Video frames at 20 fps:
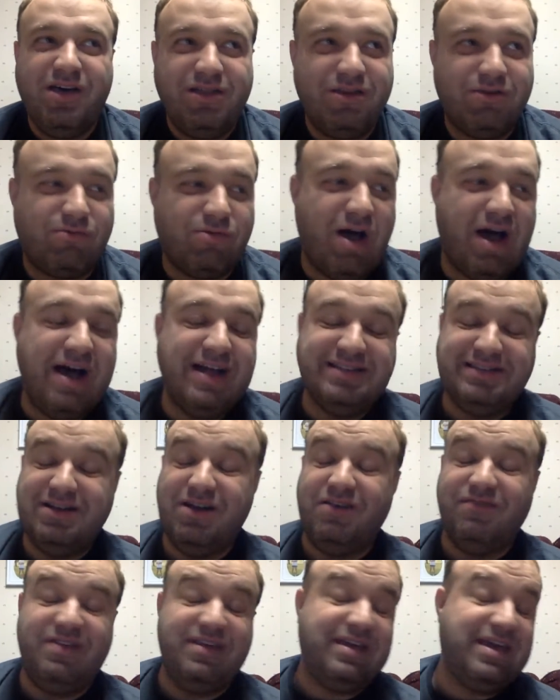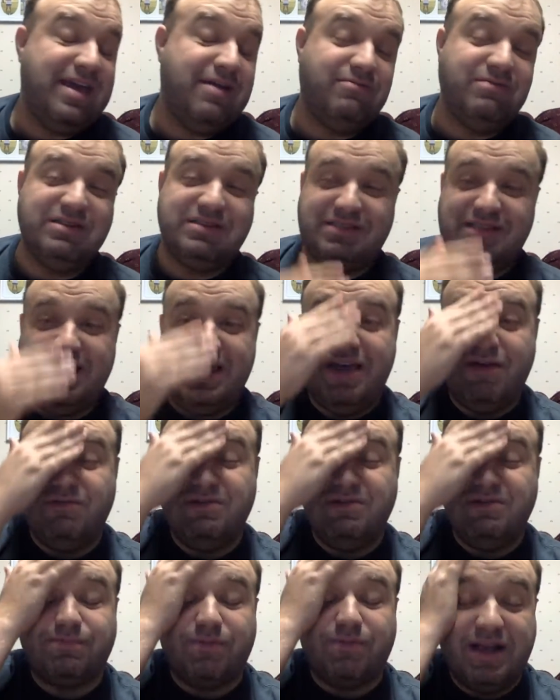rods and everything. It was
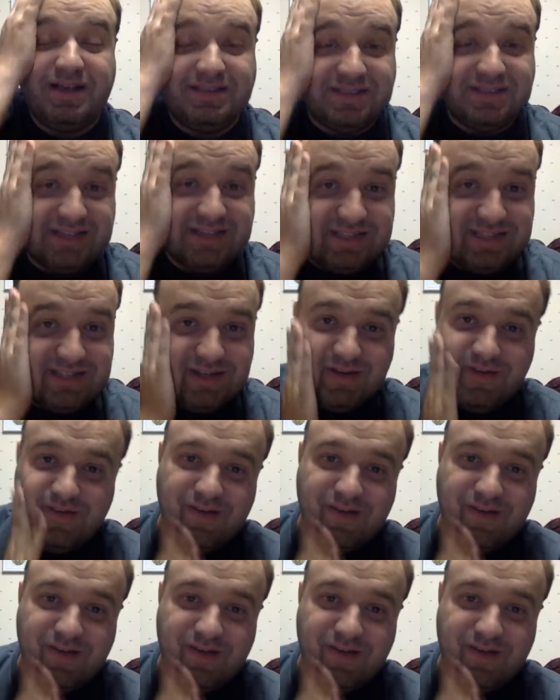priceless.